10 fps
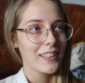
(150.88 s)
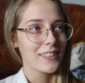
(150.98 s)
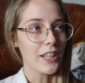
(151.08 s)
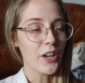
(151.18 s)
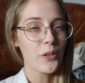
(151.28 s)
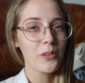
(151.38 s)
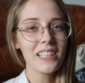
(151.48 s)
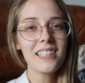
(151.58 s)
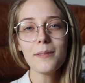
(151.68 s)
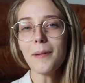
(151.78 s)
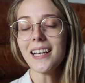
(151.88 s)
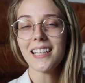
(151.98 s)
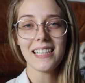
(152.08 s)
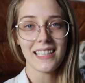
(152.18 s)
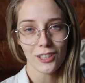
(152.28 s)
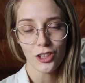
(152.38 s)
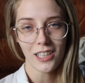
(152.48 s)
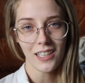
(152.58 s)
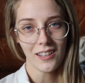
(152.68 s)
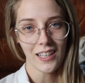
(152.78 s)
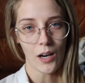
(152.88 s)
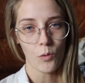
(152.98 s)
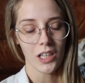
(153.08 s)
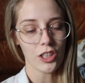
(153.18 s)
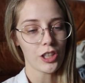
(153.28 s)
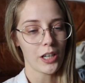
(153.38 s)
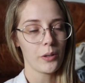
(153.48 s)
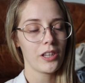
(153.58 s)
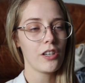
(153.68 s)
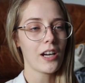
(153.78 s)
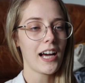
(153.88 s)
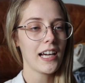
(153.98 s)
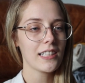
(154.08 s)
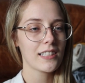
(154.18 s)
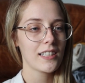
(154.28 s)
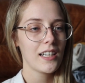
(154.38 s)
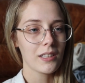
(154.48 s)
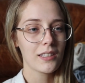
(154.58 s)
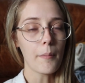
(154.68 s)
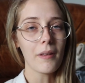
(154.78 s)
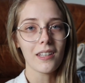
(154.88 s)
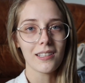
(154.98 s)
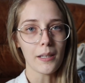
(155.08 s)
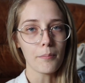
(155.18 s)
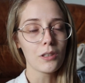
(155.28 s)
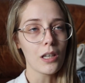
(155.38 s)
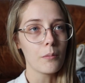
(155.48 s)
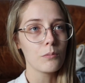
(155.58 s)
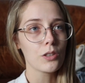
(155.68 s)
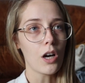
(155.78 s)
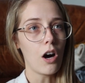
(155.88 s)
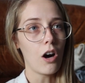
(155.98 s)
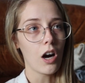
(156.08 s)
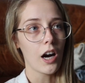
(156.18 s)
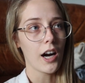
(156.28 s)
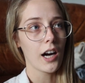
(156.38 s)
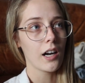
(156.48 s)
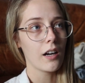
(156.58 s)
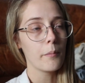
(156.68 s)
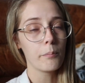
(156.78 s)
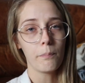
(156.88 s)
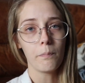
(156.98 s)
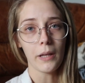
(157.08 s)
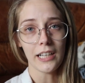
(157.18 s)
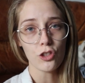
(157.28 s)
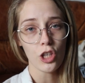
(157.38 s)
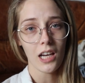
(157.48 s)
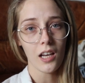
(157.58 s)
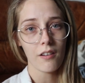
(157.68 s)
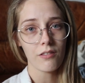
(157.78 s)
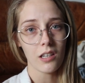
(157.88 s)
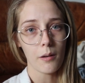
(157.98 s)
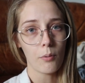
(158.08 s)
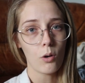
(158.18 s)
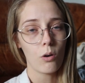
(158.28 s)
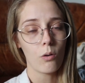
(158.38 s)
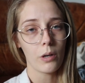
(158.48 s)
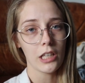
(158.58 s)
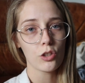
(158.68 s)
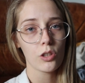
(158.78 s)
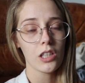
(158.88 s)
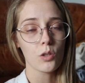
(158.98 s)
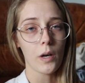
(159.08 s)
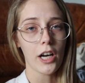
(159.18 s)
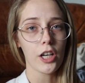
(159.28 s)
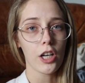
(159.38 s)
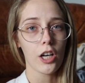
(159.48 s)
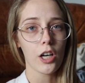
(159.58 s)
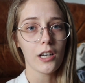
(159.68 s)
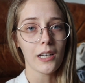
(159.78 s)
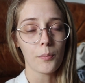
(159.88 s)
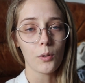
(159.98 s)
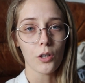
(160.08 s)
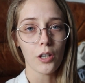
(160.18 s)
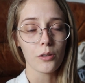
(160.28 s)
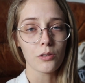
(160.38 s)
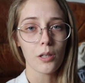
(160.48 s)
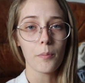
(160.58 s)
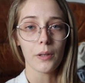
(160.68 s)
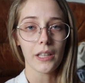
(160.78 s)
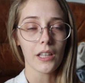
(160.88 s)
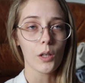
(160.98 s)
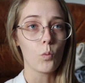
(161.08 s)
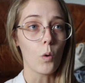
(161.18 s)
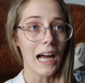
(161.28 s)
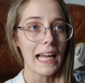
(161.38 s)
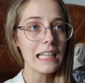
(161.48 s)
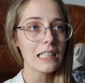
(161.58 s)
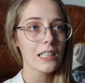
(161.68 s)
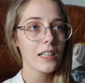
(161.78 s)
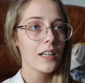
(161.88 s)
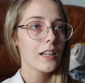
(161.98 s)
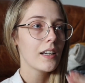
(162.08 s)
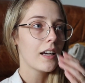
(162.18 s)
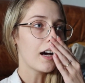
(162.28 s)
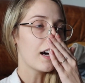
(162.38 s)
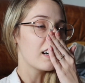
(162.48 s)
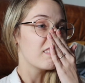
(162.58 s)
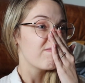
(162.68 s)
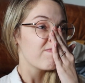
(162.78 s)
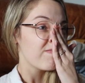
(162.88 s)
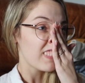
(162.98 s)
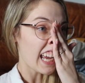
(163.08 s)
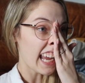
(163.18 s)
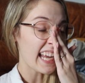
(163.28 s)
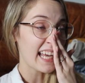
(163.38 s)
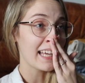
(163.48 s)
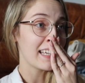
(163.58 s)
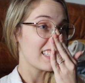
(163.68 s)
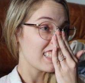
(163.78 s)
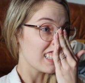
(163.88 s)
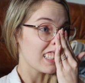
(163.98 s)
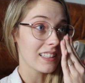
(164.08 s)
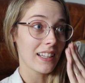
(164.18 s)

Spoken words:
So this is my condition that I want to share with you guys. Some of the symptoms are blanching of the nipple, which is where your nipple goes completely white. And